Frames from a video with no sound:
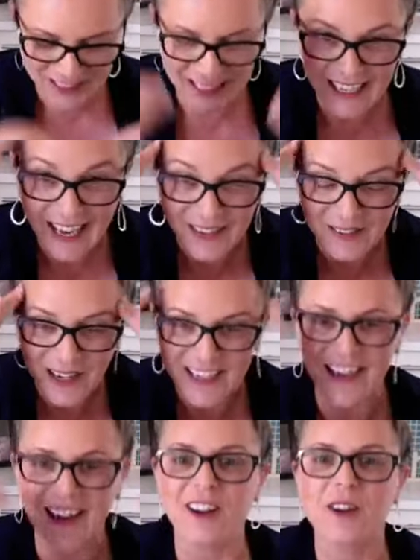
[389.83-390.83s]
get right
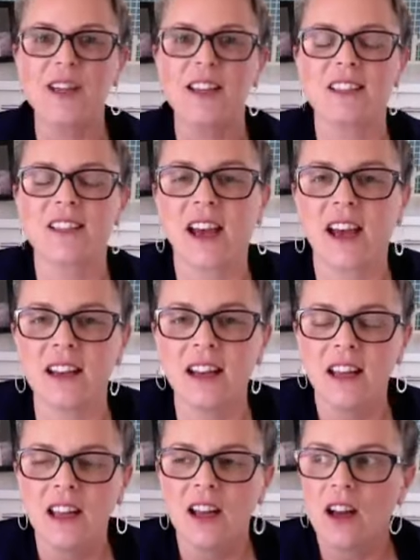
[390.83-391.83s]
now is that
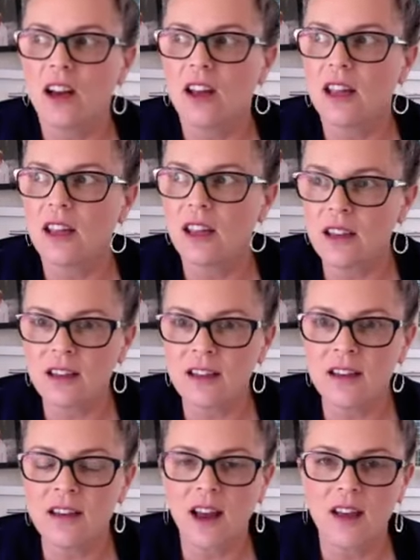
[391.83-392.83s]

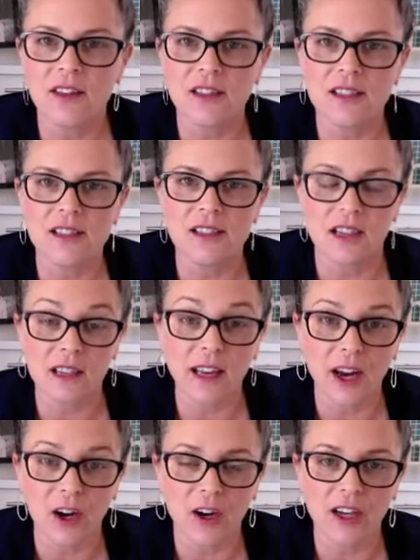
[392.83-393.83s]
in the
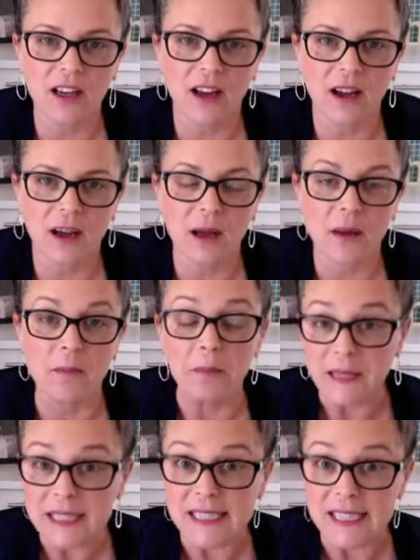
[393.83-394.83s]
skincare uh,
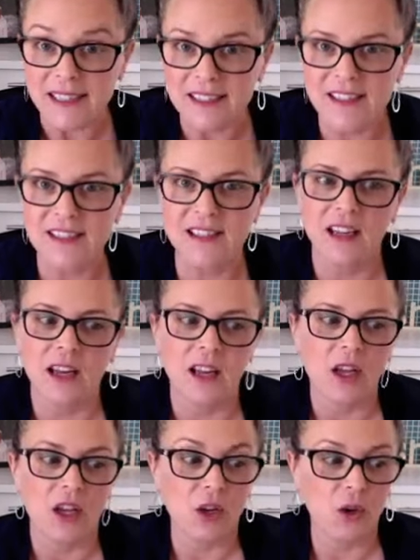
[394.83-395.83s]
business,
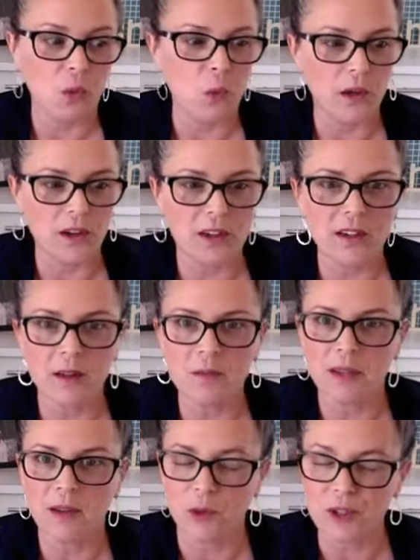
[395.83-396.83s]
you know we're
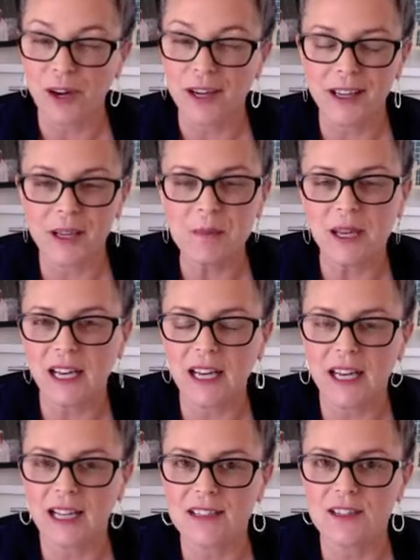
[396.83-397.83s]
compete we're trying to compete
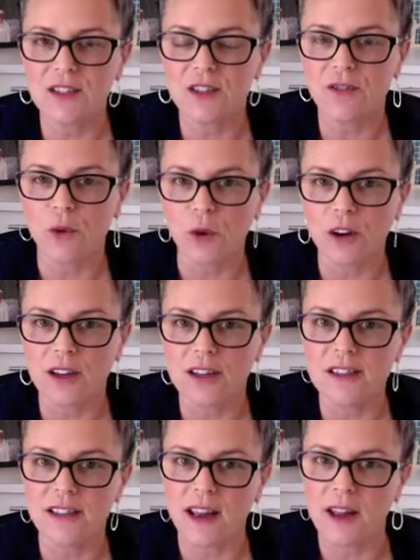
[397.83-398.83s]
against the
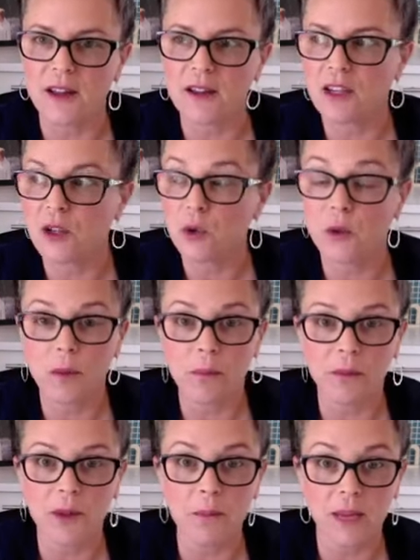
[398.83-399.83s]
Sephora's and you know the
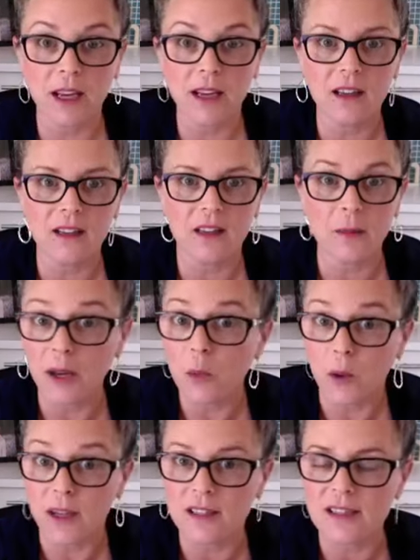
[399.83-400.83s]
the big the big
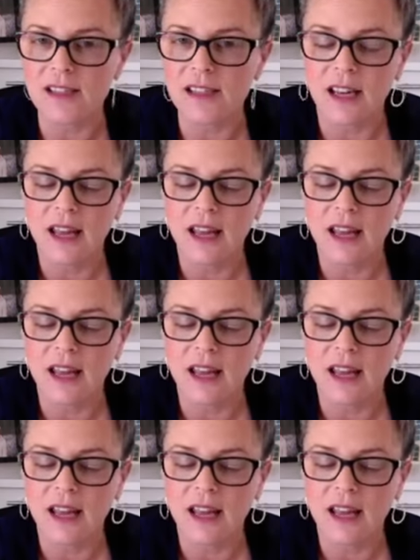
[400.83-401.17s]
ones.